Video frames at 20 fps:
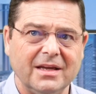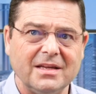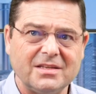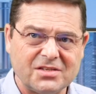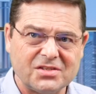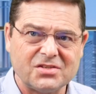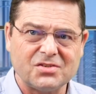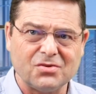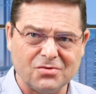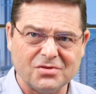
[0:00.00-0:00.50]
it
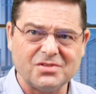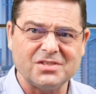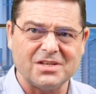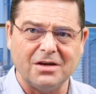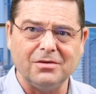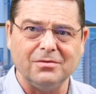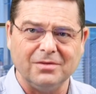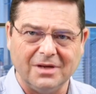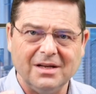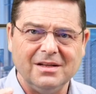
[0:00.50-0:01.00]
is
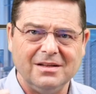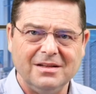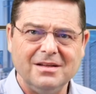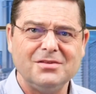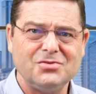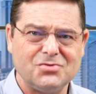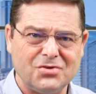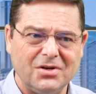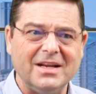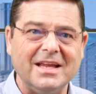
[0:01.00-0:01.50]
also
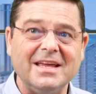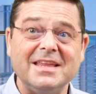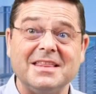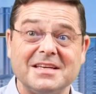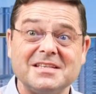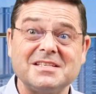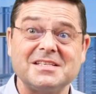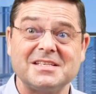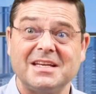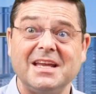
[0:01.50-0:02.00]
literally
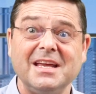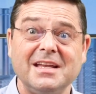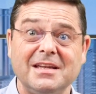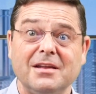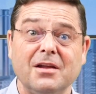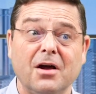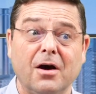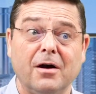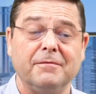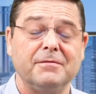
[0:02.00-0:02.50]
the
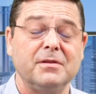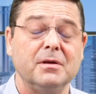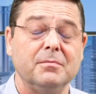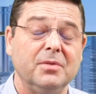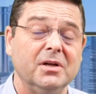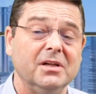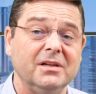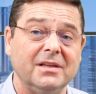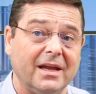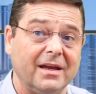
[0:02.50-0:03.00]
skin of the
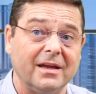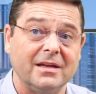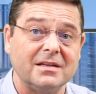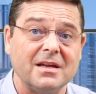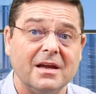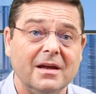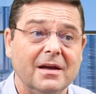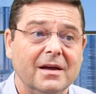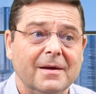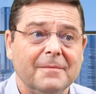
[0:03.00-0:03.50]
building. It
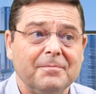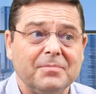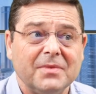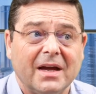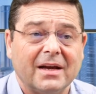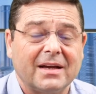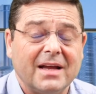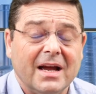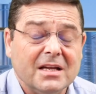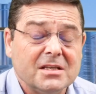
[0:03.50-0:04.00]

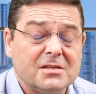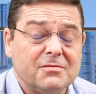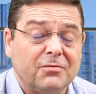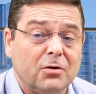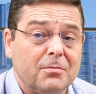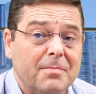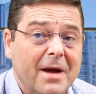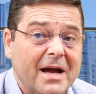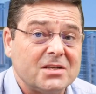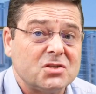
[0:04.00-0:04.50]
accounts for
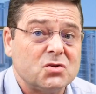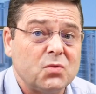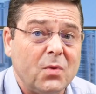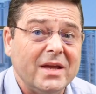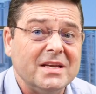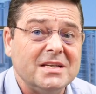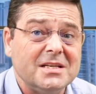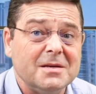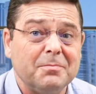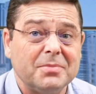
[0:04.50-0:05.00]
about
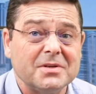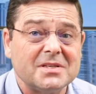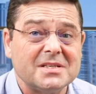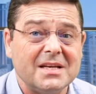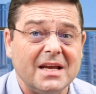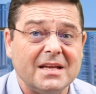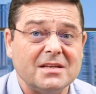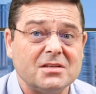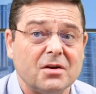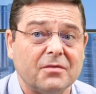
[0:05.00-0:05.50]

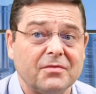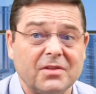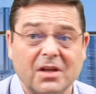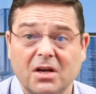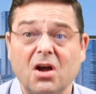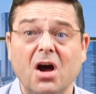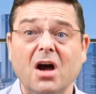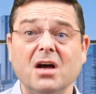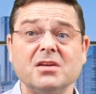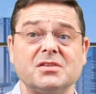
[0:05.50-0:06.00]
20% of the
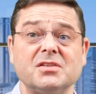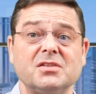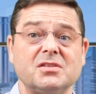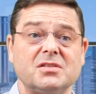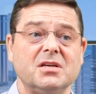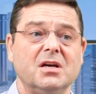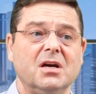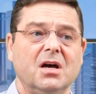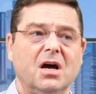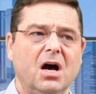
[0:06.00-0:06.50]

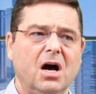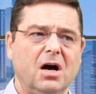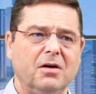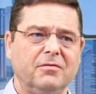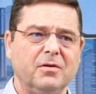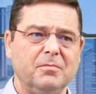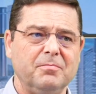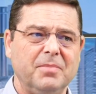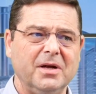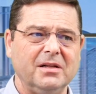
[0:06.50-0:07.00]
cost of
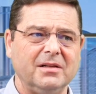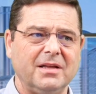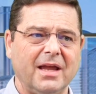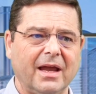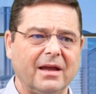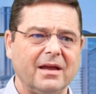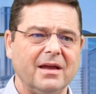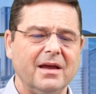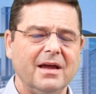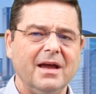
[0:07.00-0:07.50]
a building
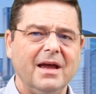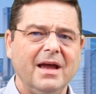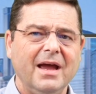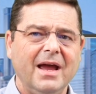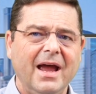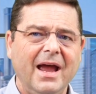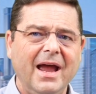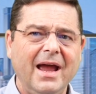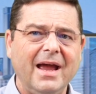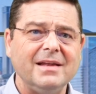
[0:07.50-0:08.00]

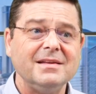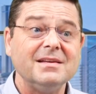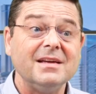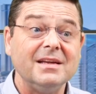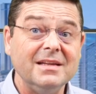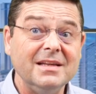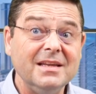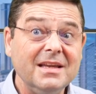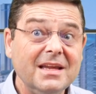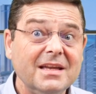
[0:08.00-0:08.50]
and
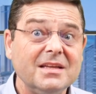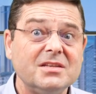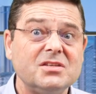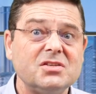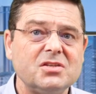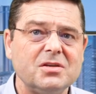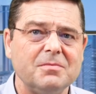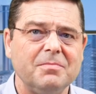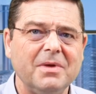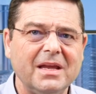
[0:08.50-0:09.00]
needs
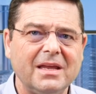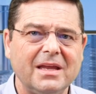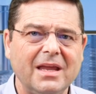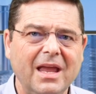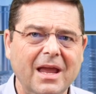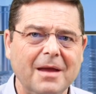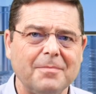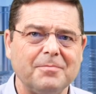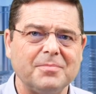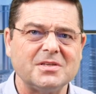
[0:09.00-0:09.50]
to be
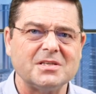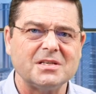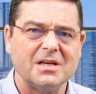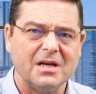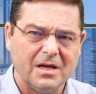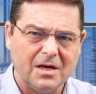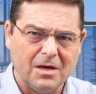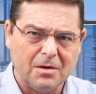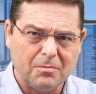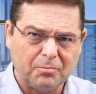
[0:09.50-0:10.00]
kept
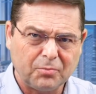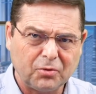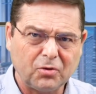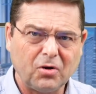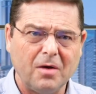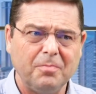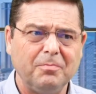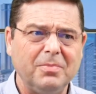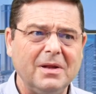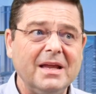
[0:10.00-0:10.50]

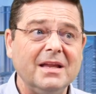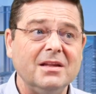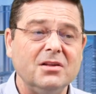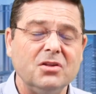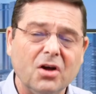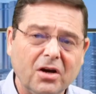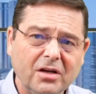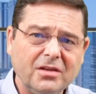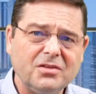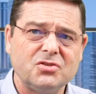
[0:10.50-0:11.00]
properly,
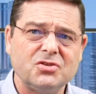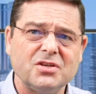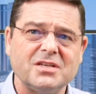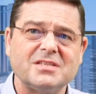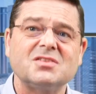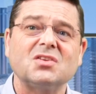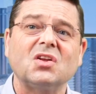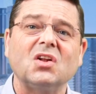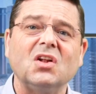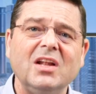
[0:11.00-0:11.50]
not
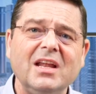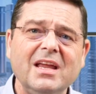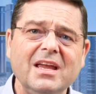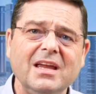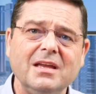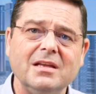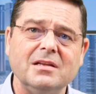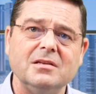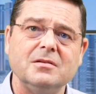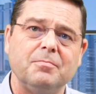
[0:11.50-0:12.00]
just
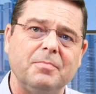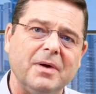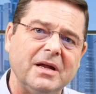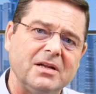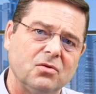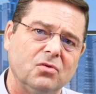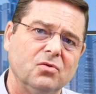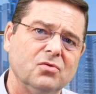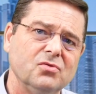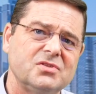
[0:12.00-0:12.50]
cleaned, but
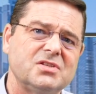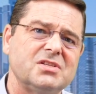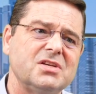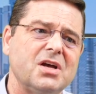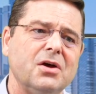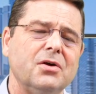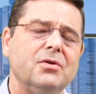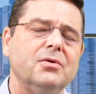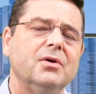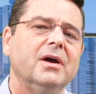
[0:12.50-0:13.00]

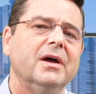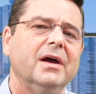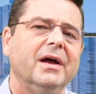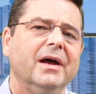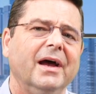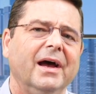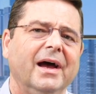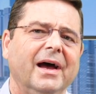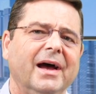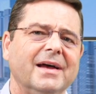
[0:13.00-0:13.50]
also
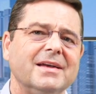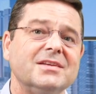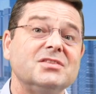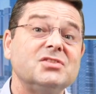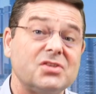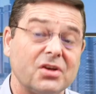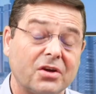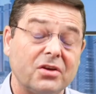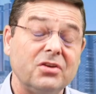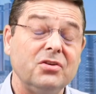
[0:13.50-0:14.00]

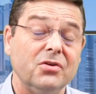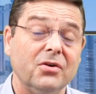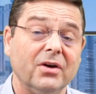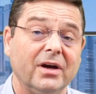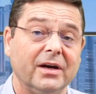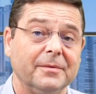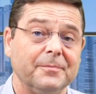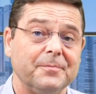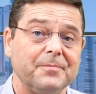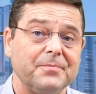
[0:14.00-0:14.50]

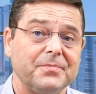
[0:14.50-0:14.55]
secure.